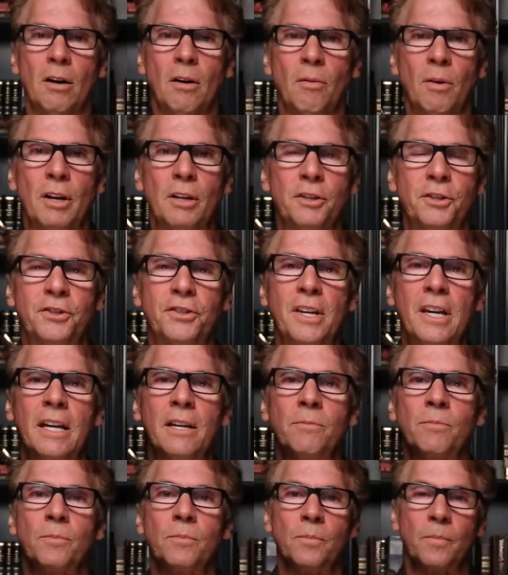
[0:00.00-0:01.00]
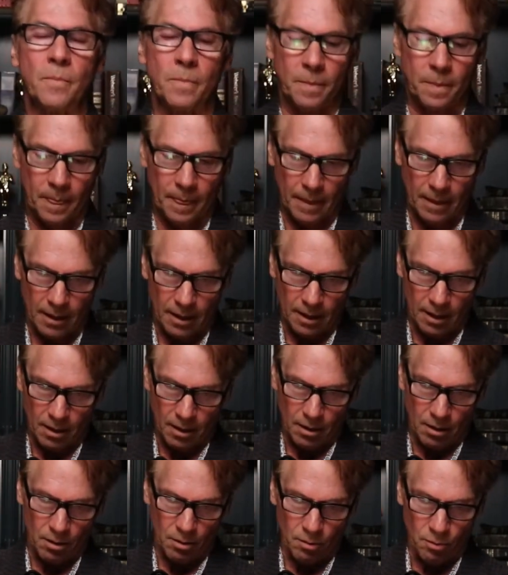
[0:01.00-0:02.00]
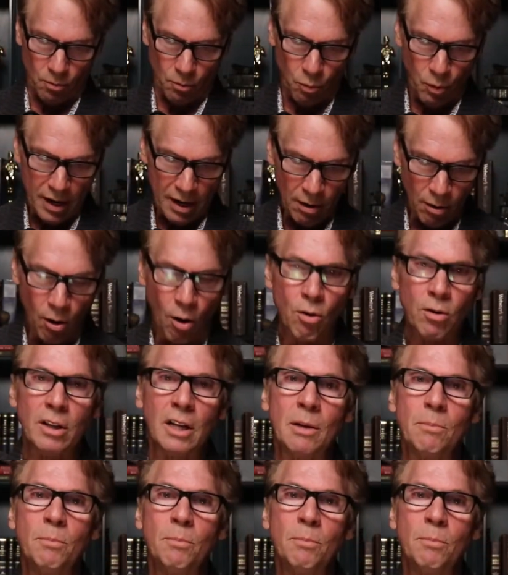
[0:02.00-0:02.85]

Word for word: but you see, we are only